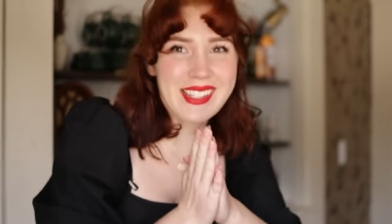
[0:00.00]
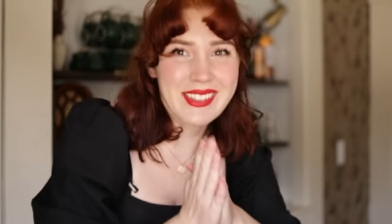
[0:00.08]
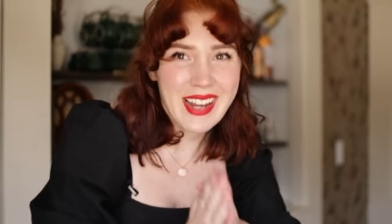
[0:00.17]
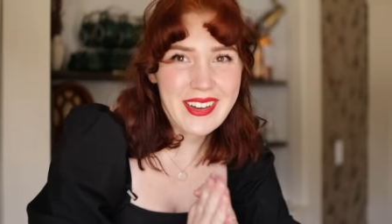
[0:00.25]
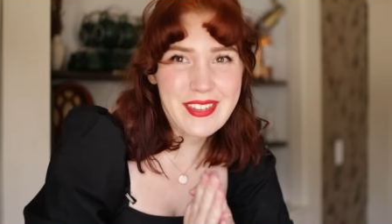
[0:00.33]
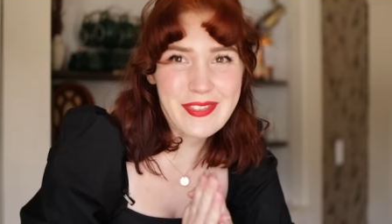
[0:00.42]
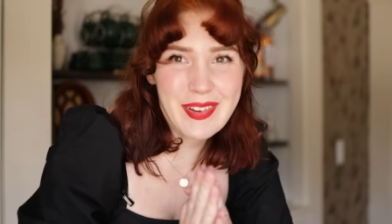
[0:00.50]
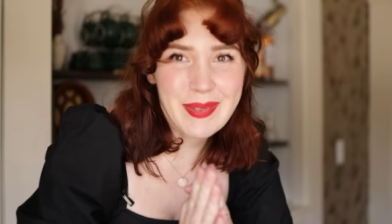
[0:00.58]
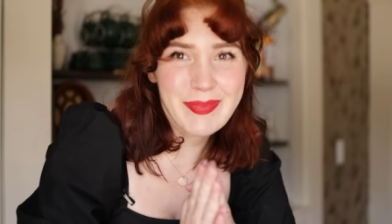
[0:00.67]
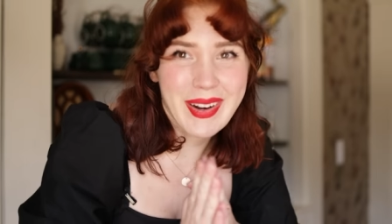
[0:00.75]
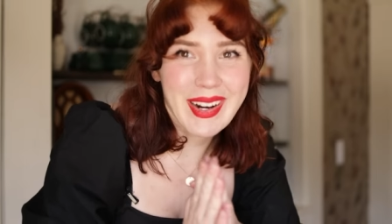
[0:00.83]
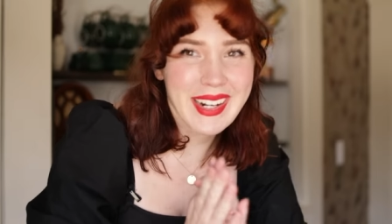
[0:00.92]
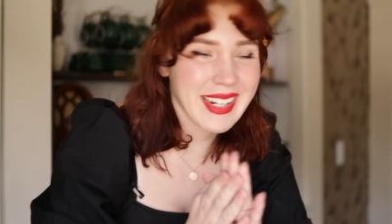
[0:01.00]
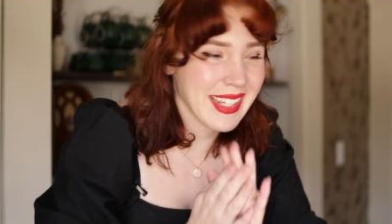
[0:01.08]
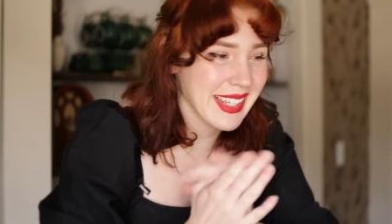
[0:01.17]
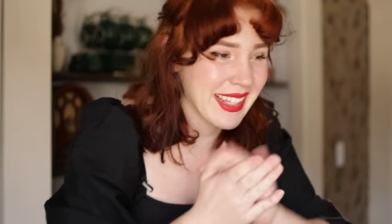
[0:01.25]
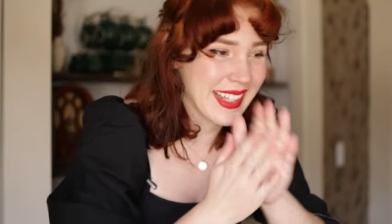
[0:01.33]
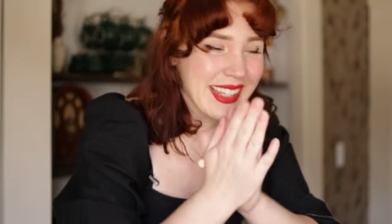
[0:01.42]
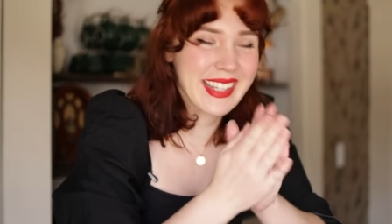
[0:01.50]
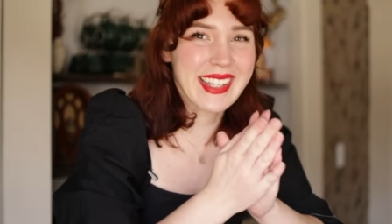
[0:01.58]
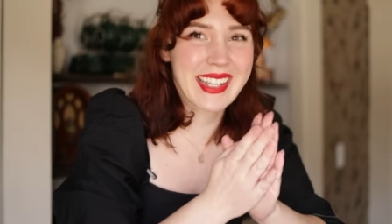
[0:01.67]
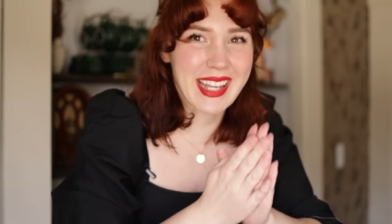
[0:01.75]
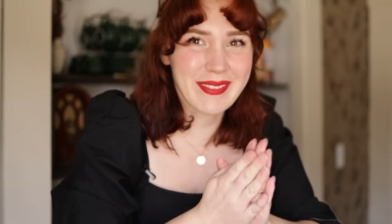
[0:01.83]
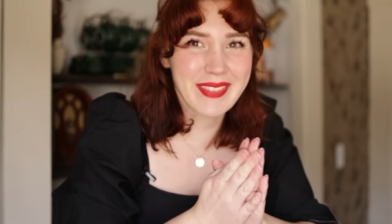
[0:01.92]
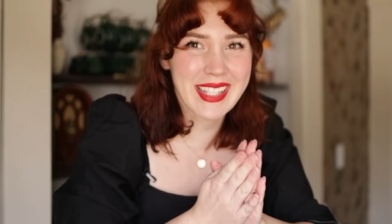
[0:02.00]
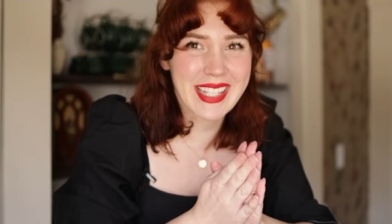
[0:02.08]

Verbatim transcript: so now the fun part can